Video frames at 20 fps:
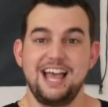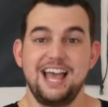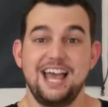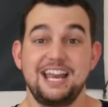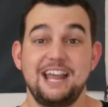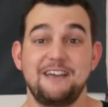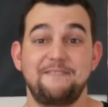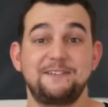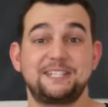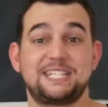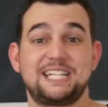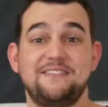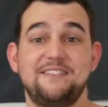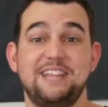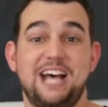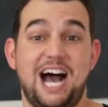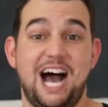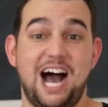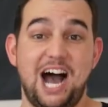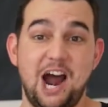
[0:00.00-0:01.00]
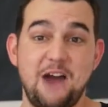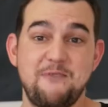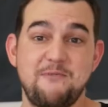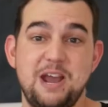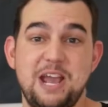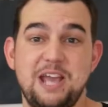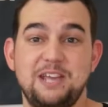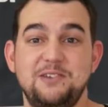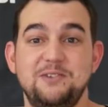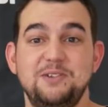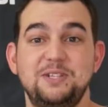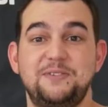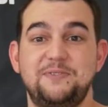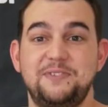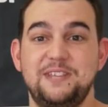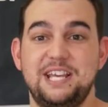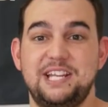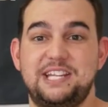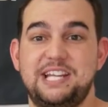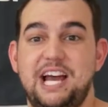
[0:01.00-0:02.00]
And for some of the hardware used for
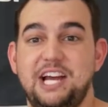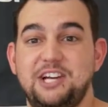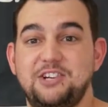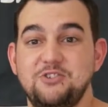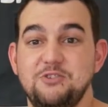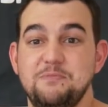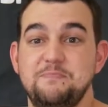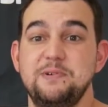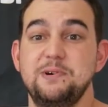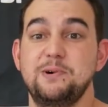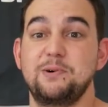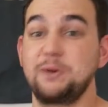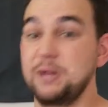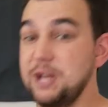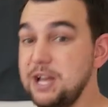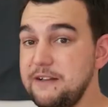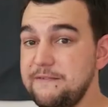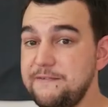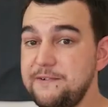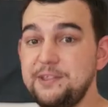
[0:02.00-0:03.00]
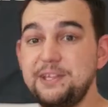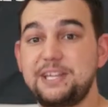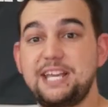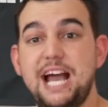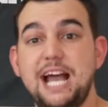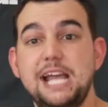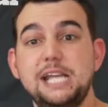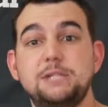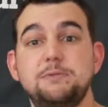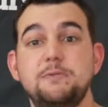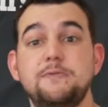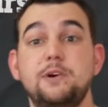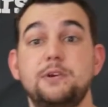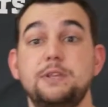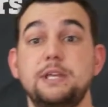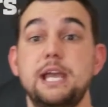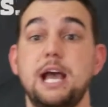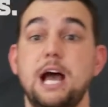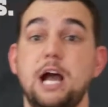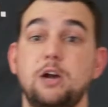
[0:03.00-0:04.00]
this actual build, for the case we've got
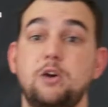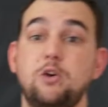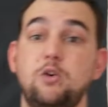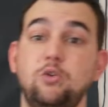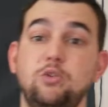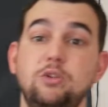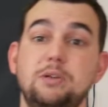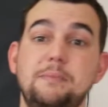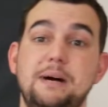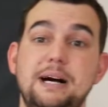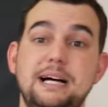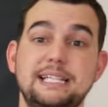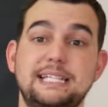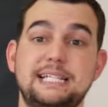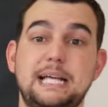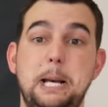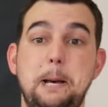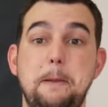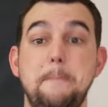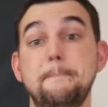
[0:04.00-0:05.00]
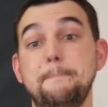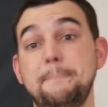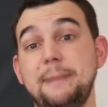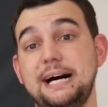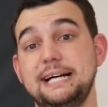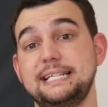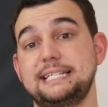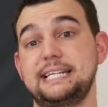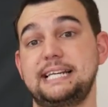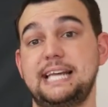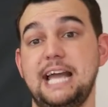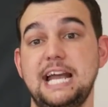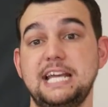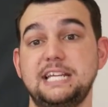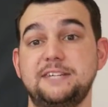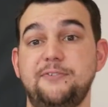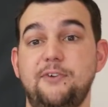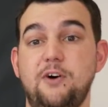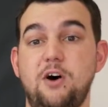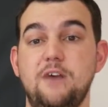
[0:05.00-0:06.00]
the Cooler Master Master Case
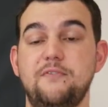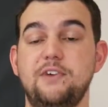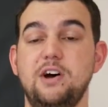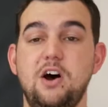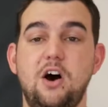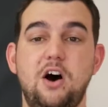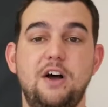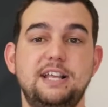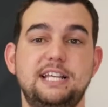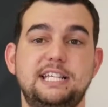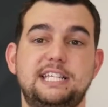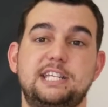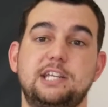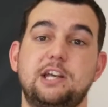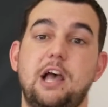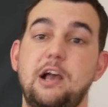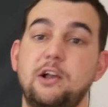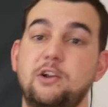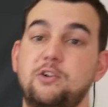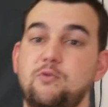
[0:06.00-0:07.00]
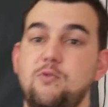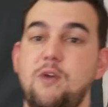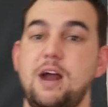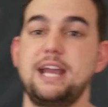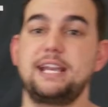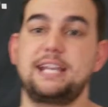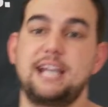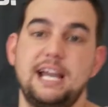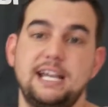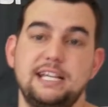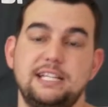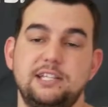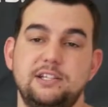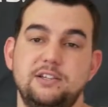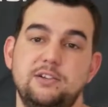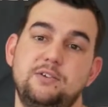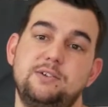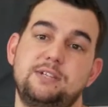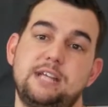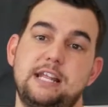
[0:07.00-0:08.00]
5. I think this is a great case to
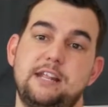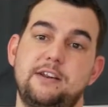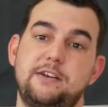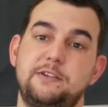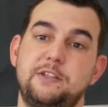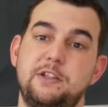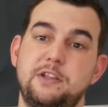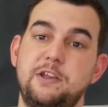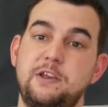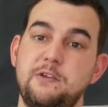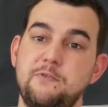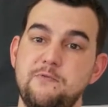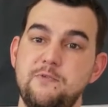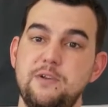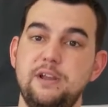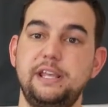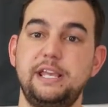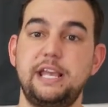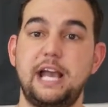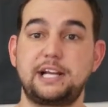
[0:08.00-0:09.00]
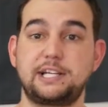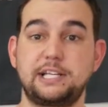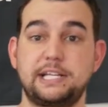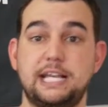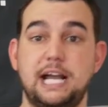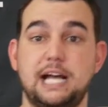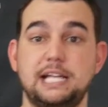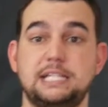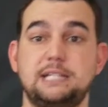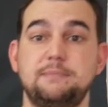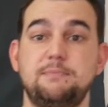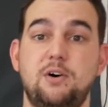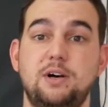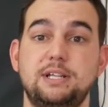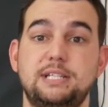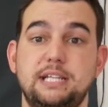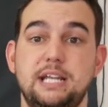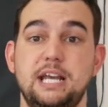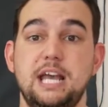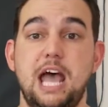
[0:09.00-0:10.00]
use, and you can really actually
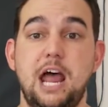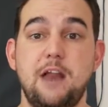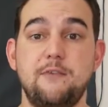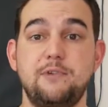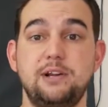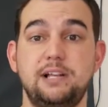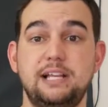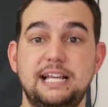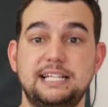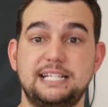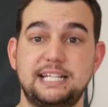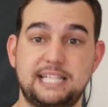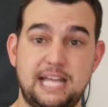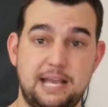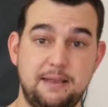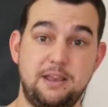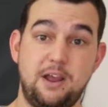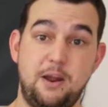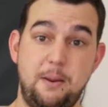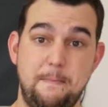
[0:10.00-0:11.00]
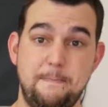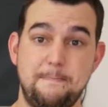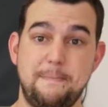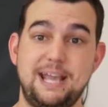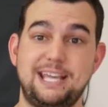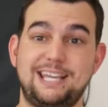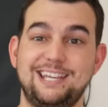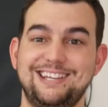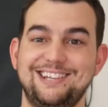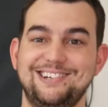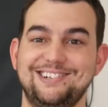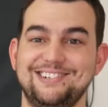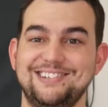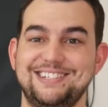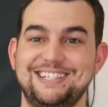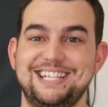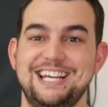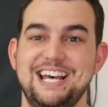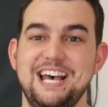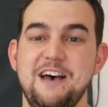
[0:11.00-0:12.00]
customize it and really, as I say, make it
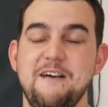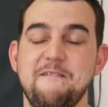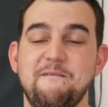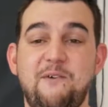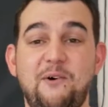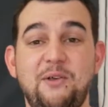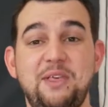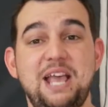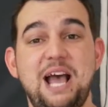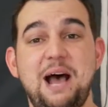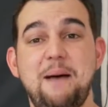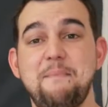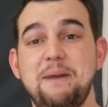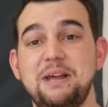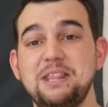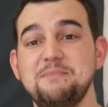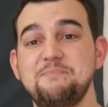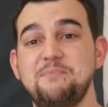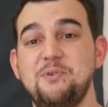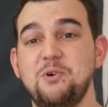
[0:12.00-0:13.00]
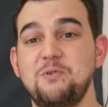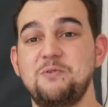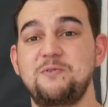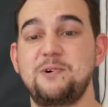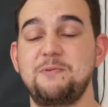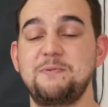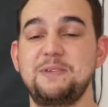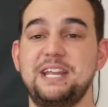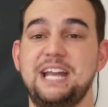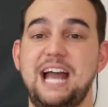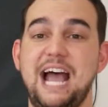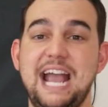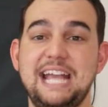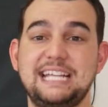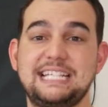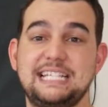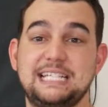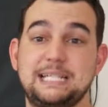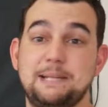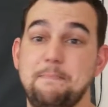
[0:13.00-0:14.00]
yours. For the motherboard, we've gone with an
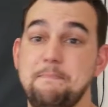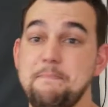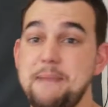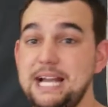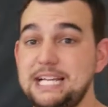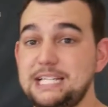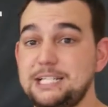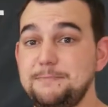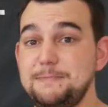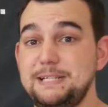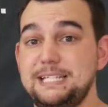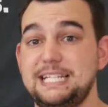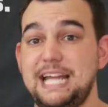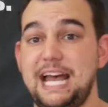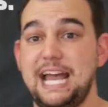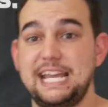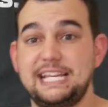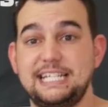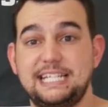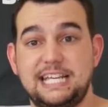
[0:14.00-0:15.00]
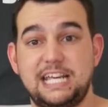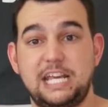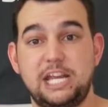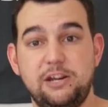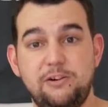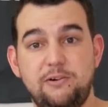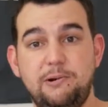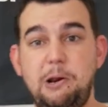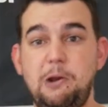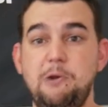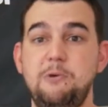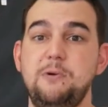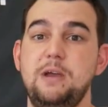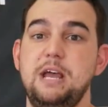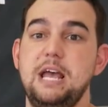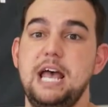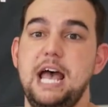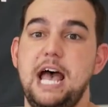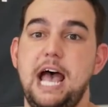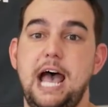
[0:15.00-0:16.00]
Asus Maximus 8 Hero.
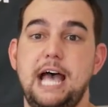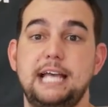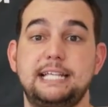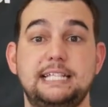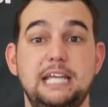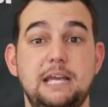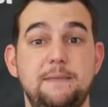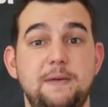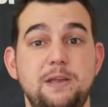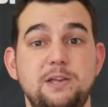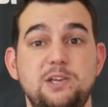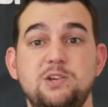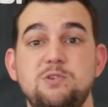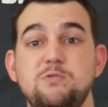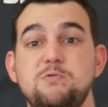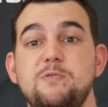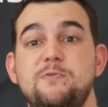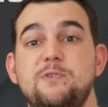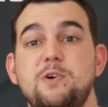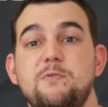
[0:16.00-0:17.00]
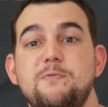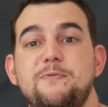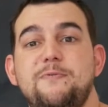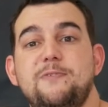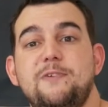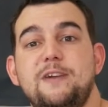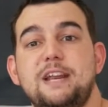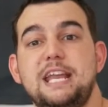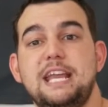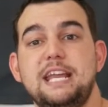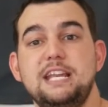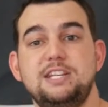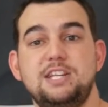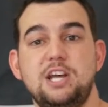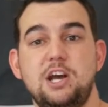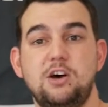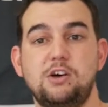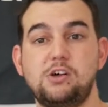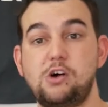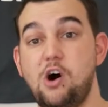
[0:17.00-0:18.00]
CPU, we've gone for an
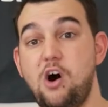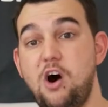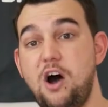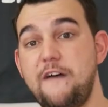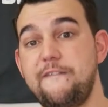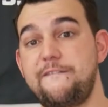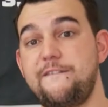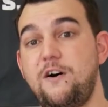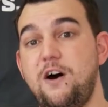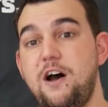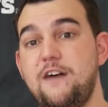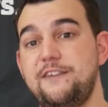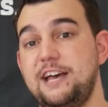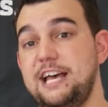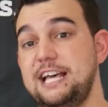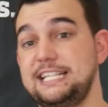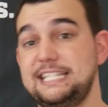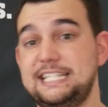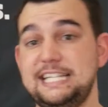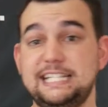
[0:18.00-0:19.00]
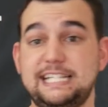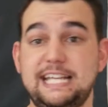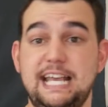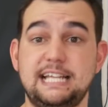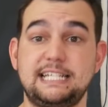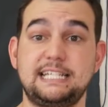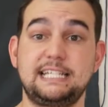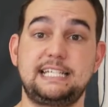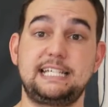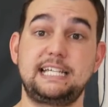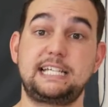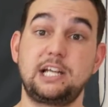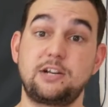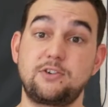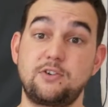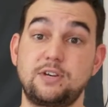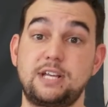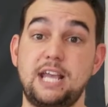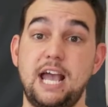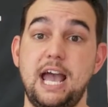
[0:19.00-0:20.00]
Intel i5
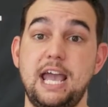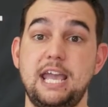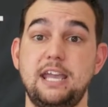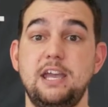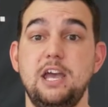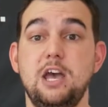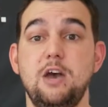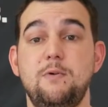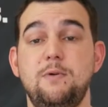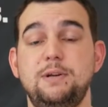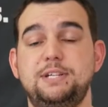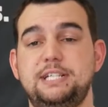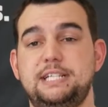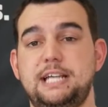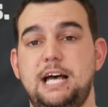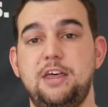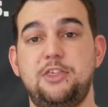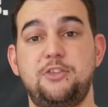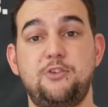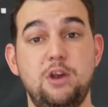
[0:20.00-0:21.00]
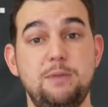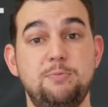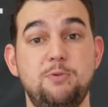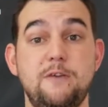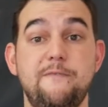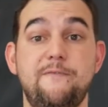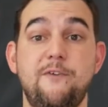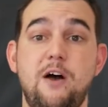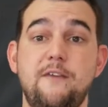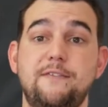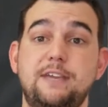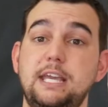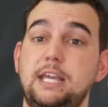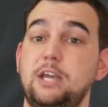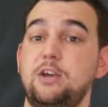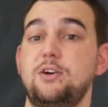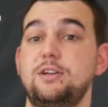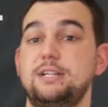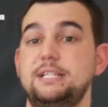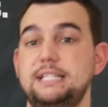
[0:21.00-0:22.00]
6600K, which is a 3.5
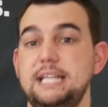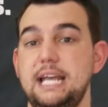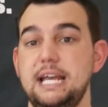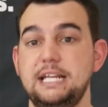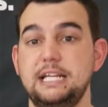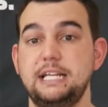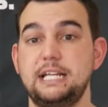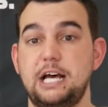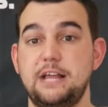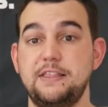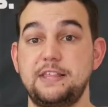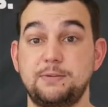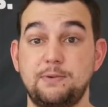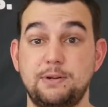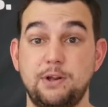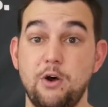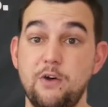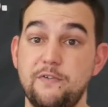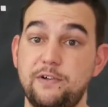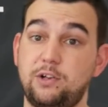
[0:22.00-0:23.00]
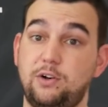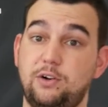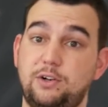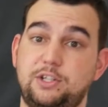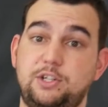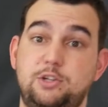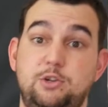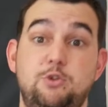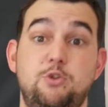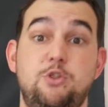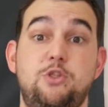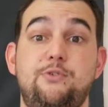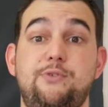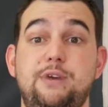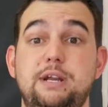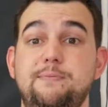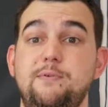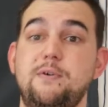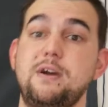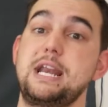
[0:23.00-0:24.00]
GHz standard. This one overclocked to
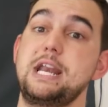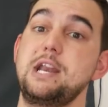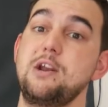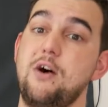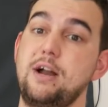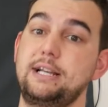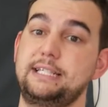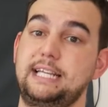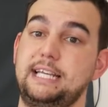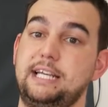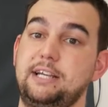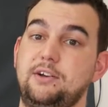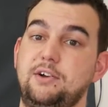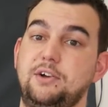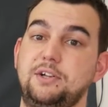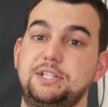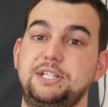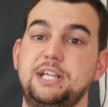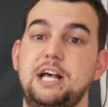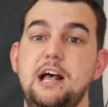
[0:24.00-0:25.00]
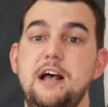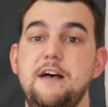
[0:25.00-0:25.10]
3.9 GHz.